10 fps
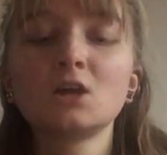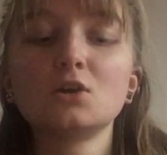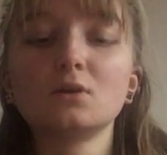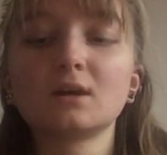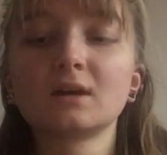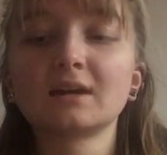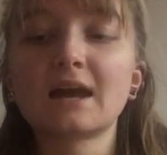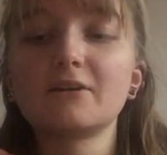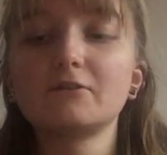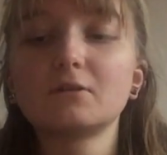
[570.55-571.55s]
You can
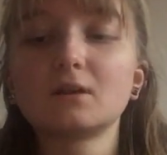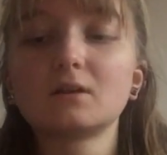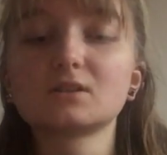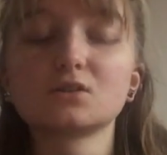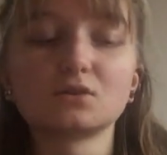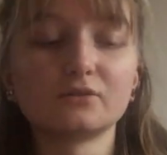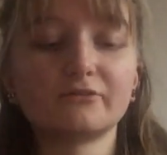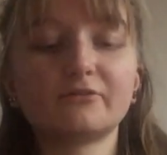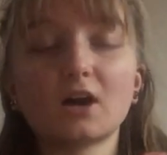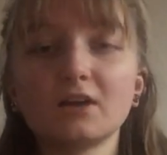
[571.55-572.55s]
get sort of
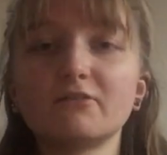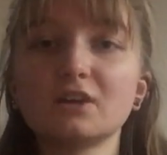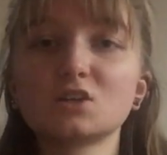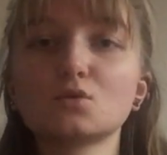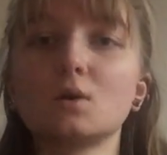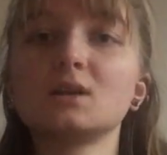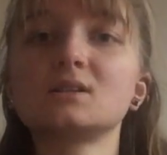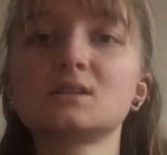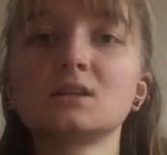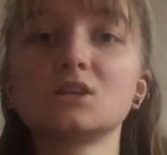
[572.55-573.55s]
5-inch
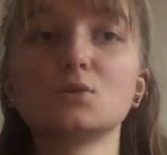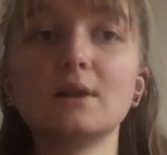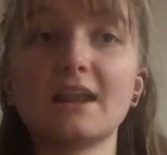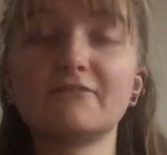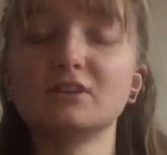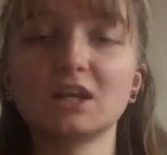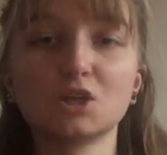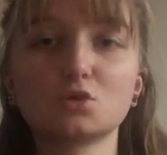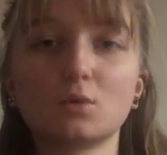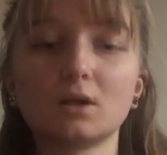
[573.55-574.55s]
ones to
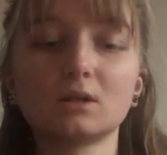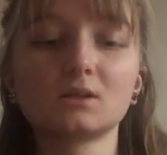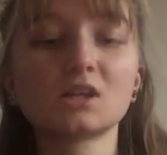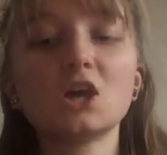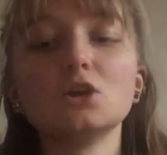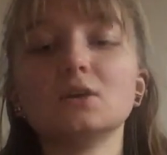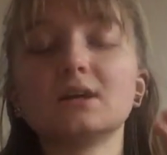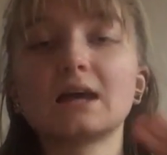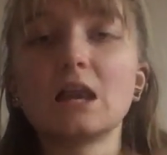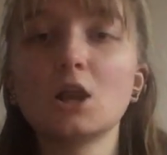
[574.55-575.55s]
11-inch ones. You
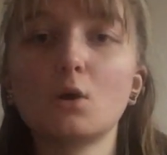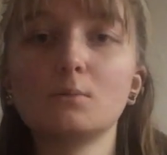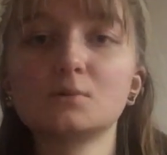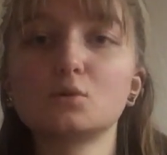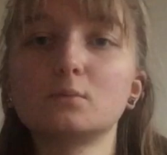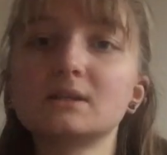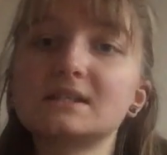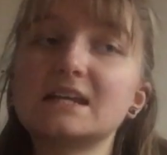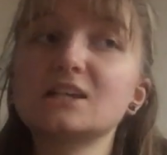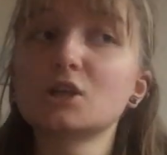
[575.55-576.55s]
can get low
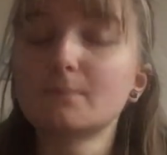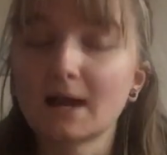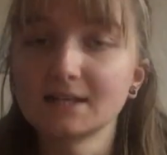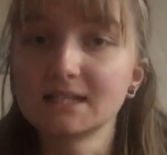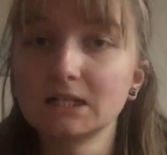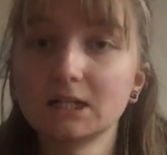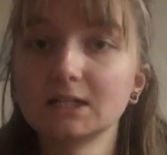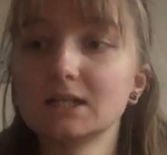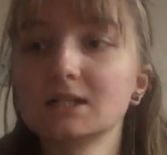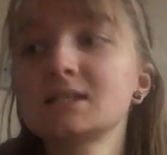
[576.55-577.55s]
absorbency, so panty
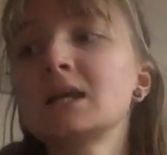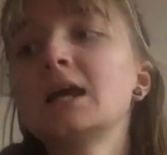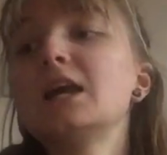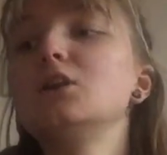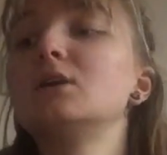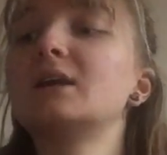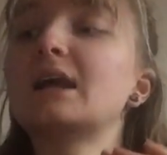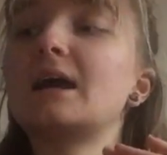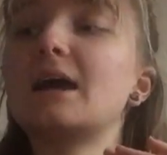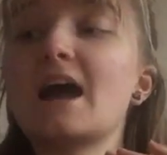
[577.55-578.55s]
liners. You can
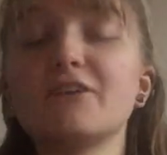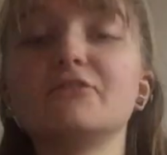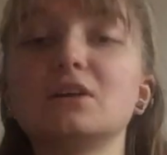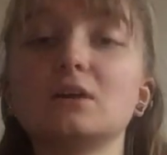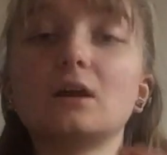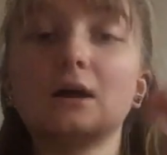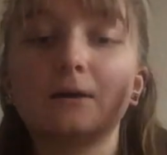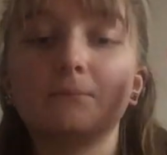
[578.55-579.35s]
get heavy